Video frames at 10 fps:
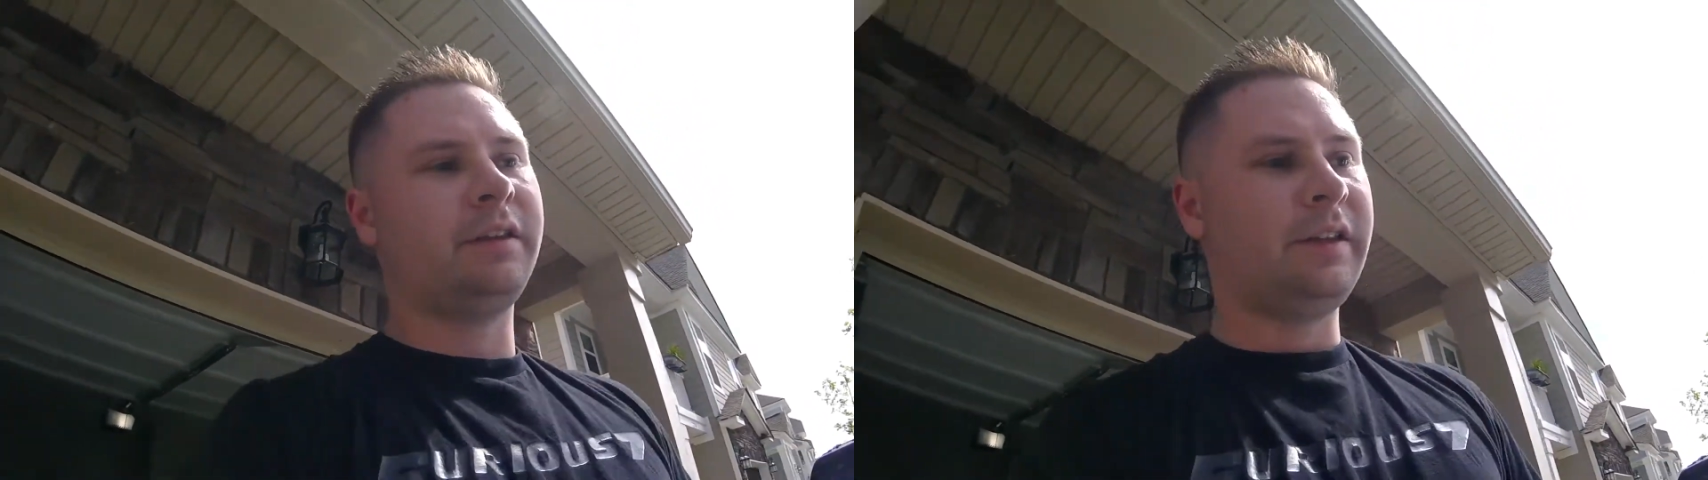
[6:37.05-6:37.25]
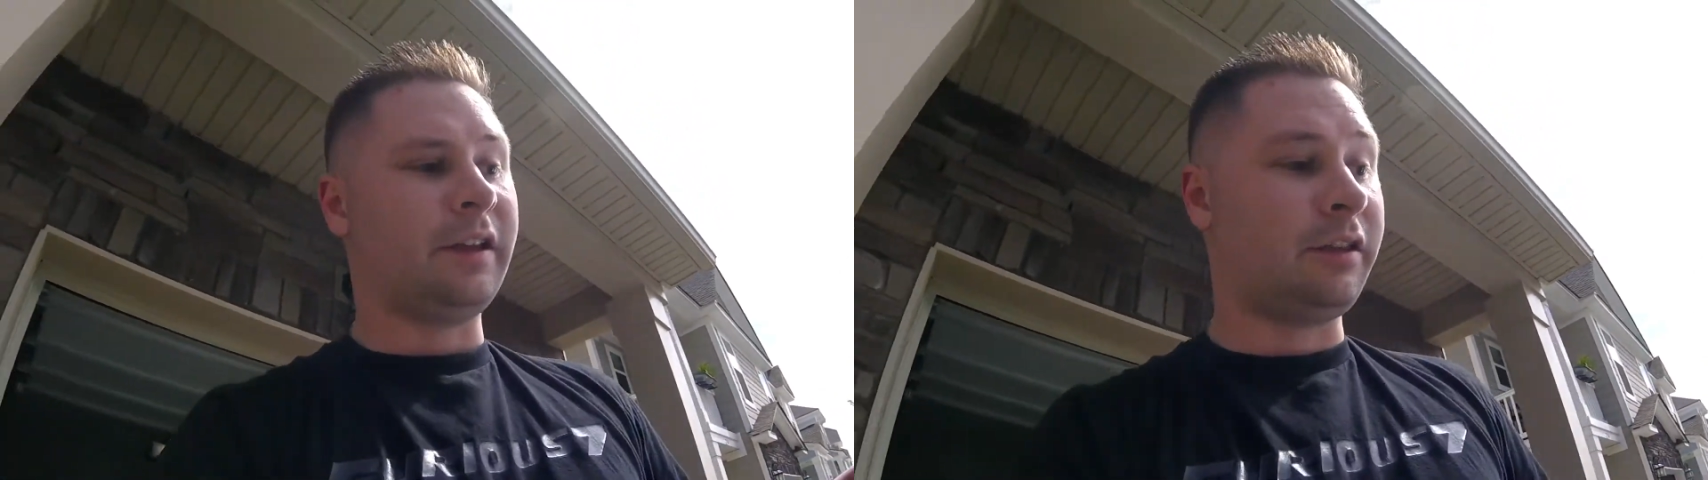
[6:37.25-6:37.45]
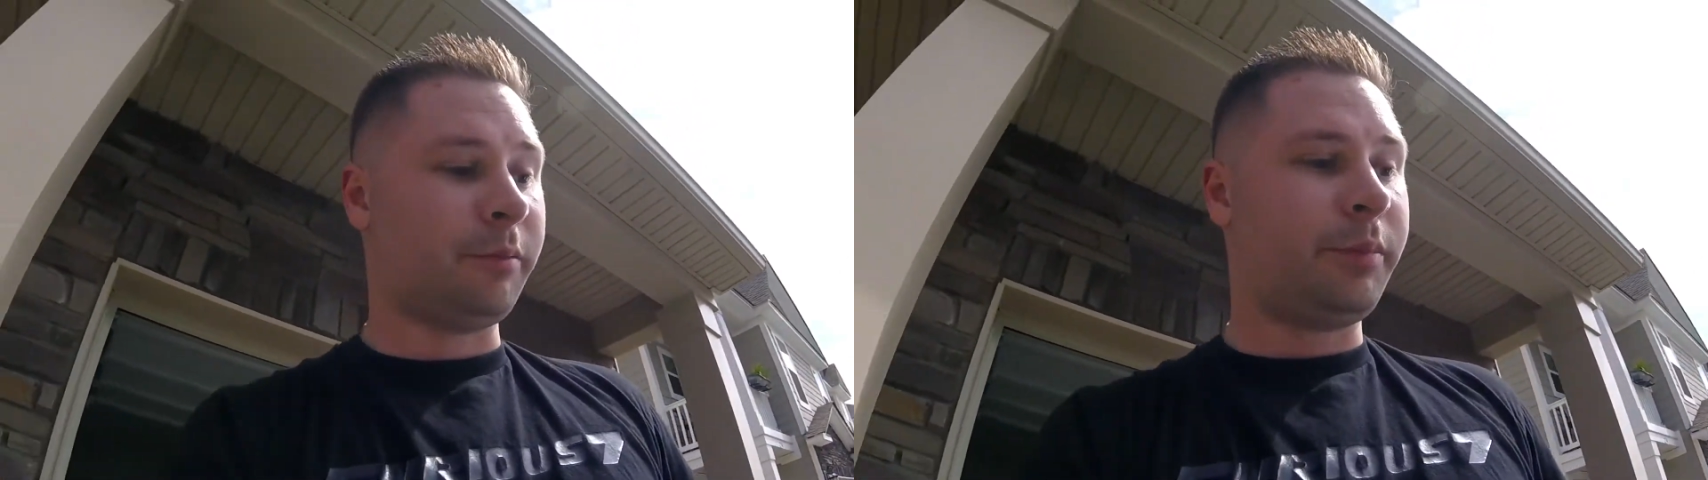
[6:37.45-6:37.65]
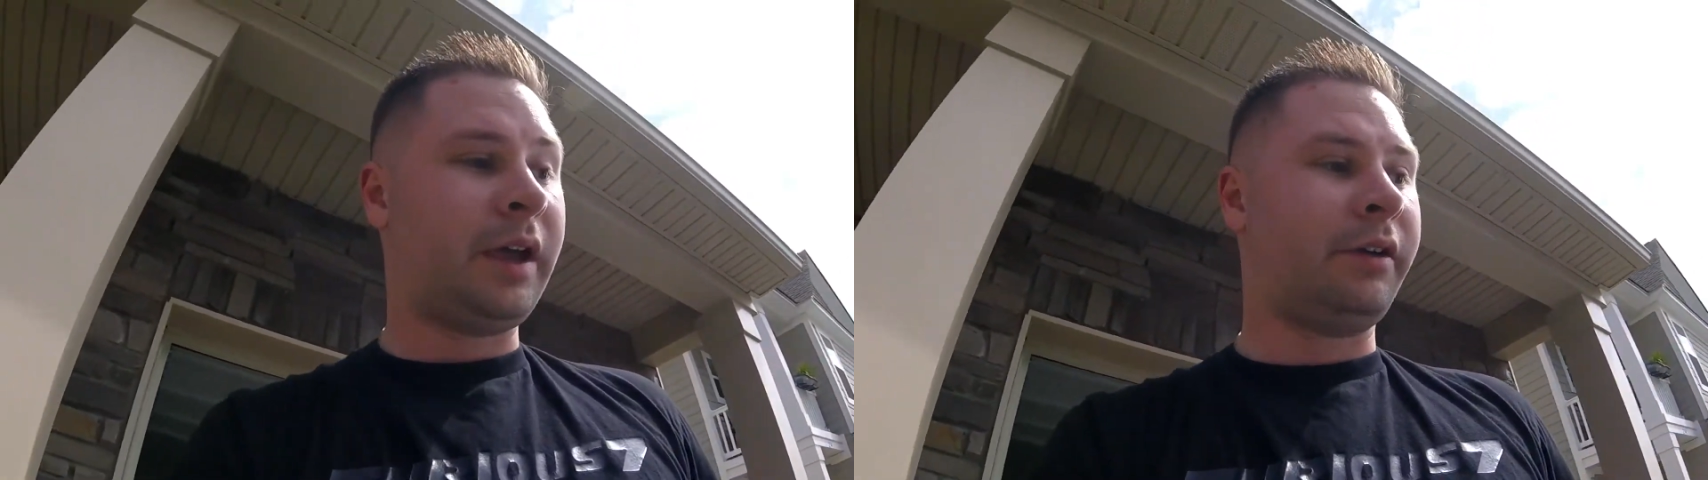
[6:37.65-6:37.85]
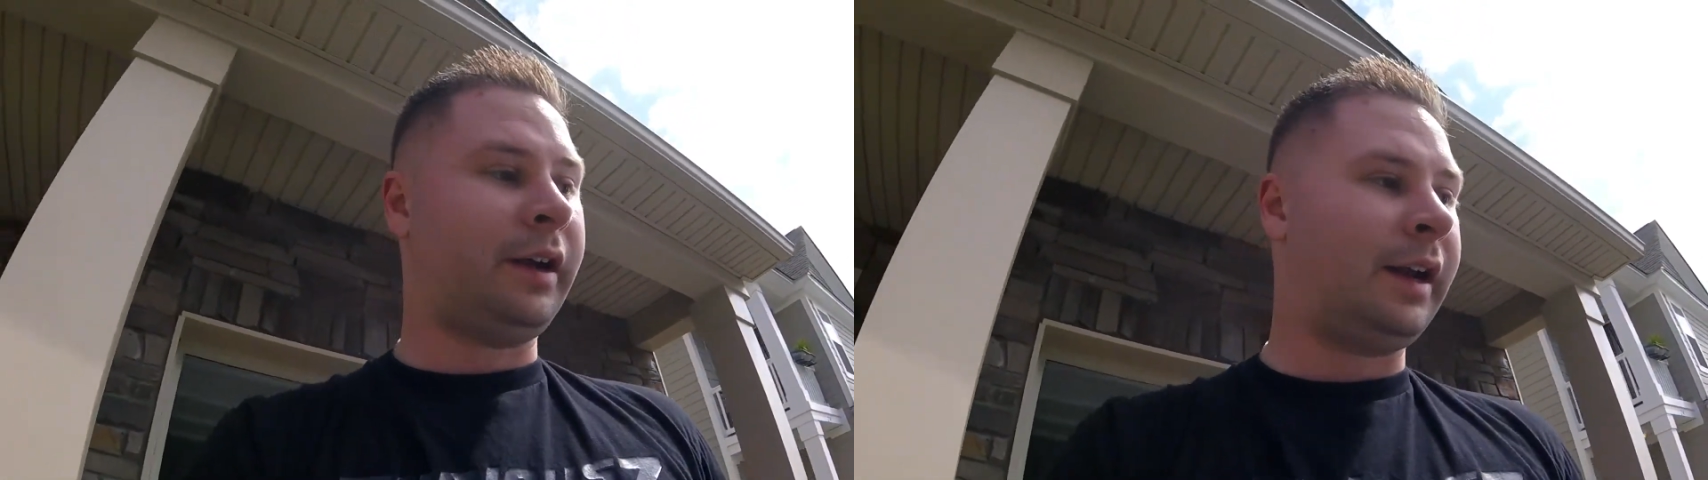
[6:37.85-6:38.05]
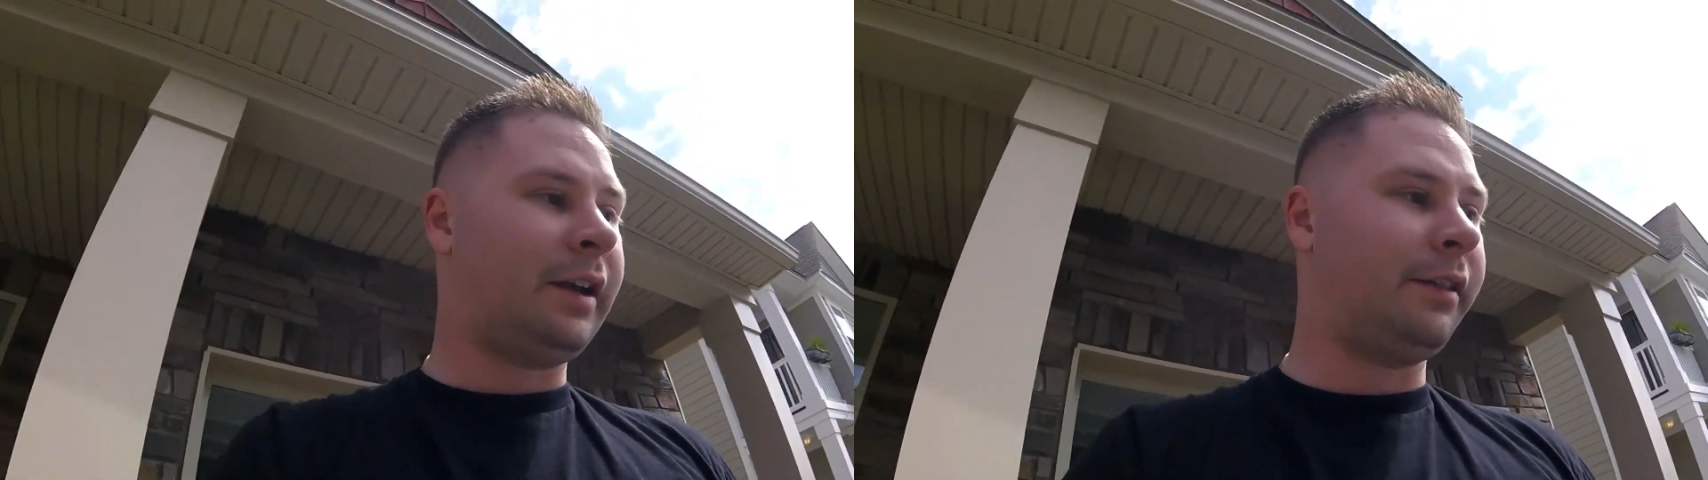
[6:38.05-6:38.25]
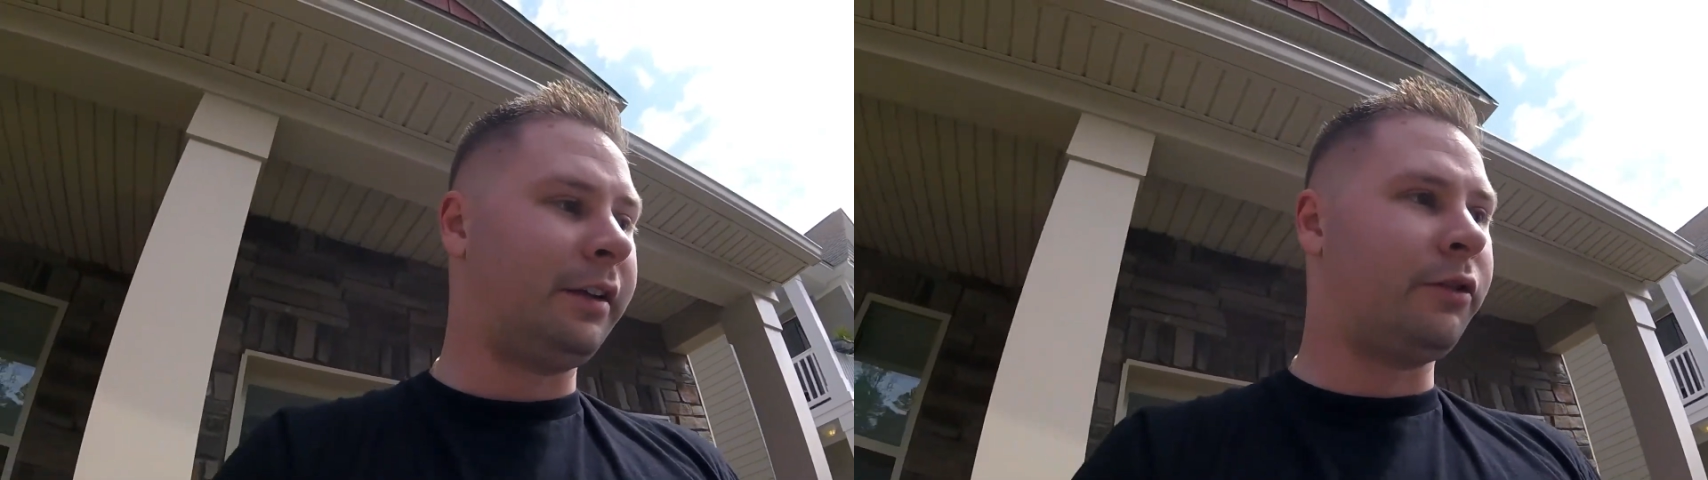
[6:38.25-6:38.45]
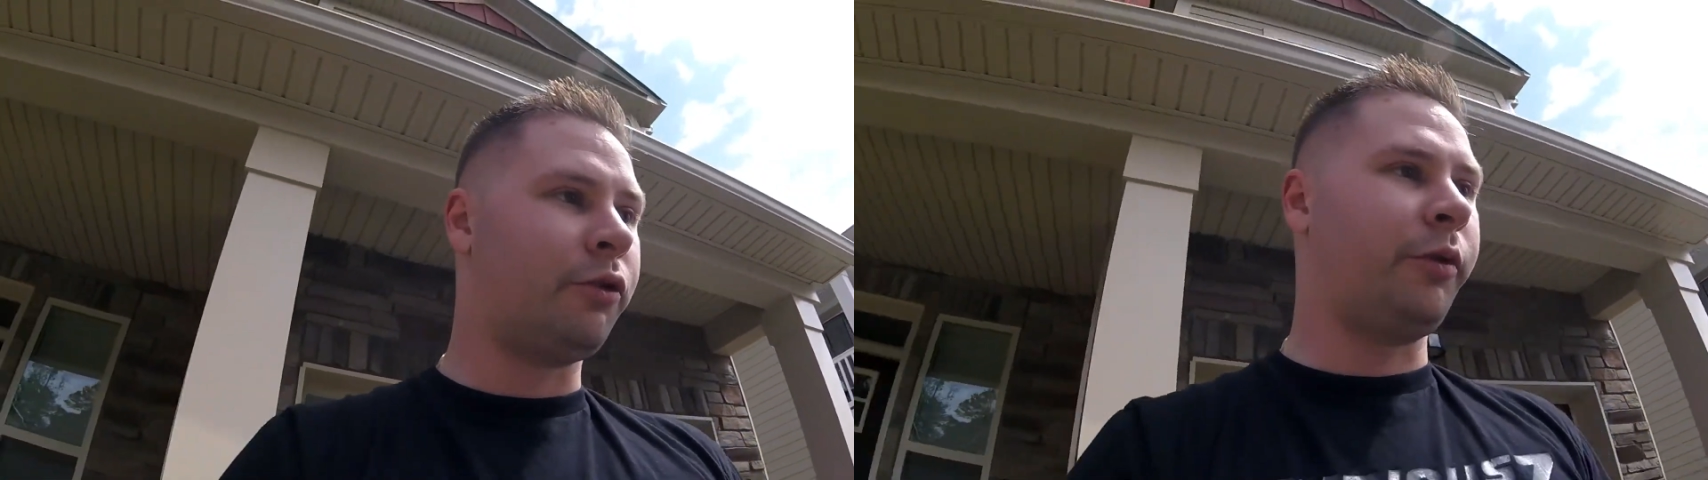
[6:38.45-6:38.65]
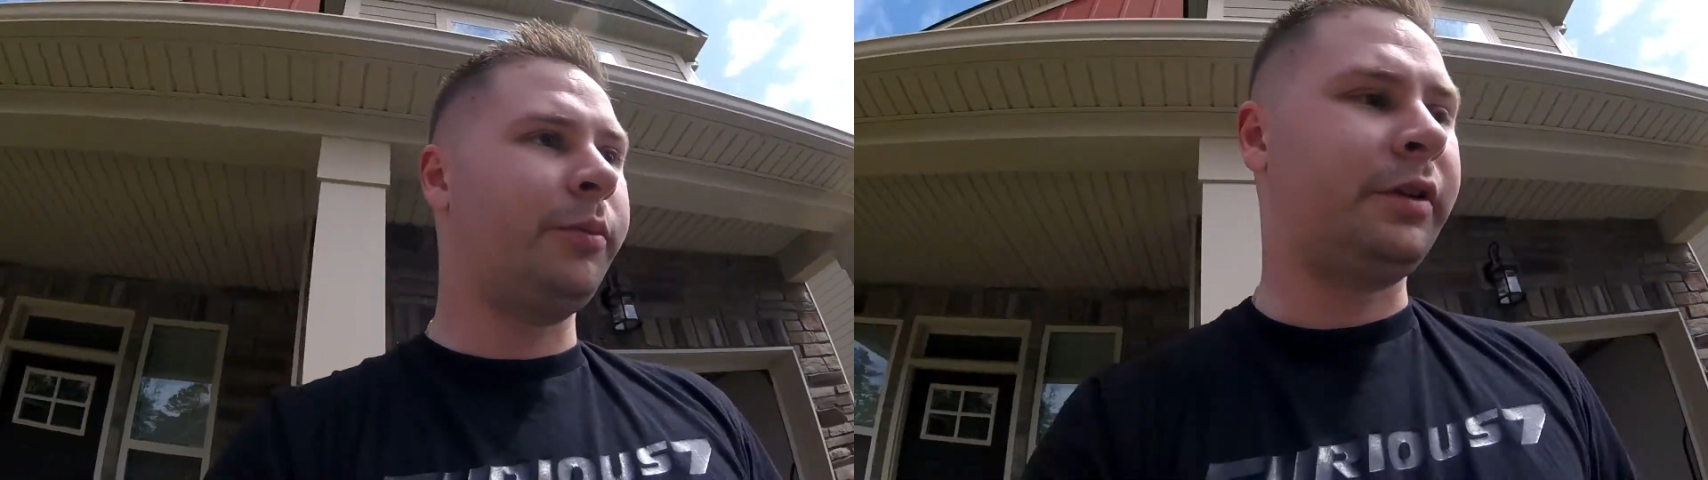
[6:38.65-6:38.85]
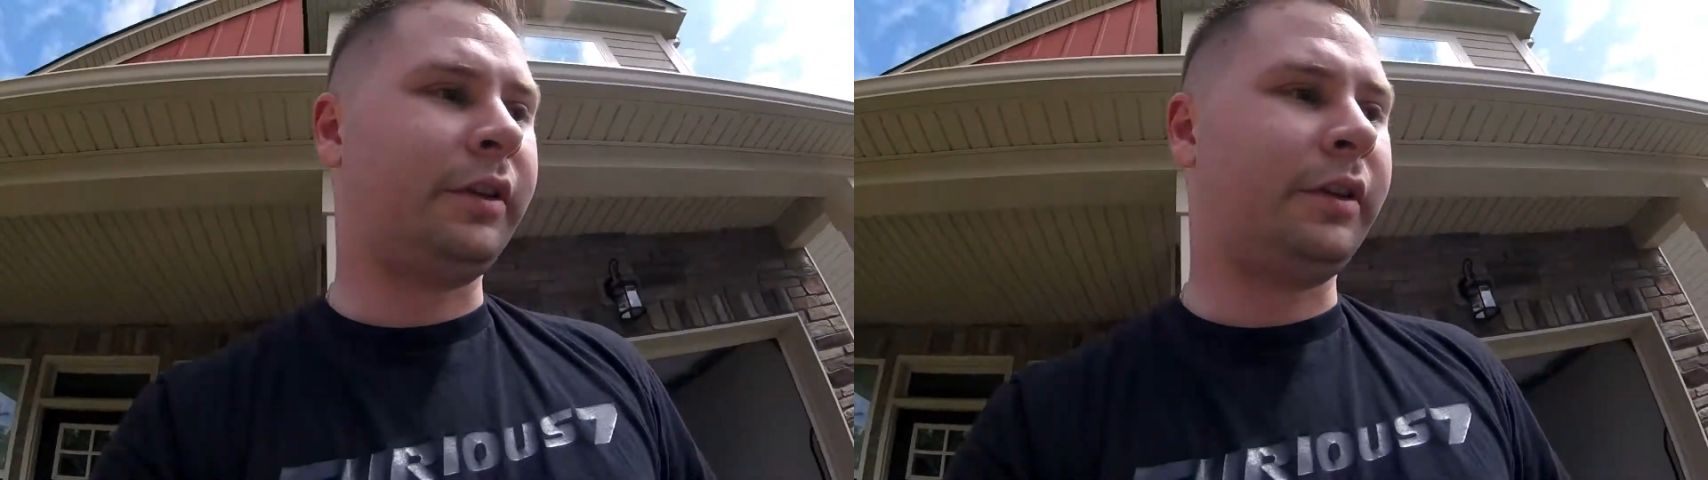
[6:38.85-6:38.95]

it's apparent now that it's dripped on the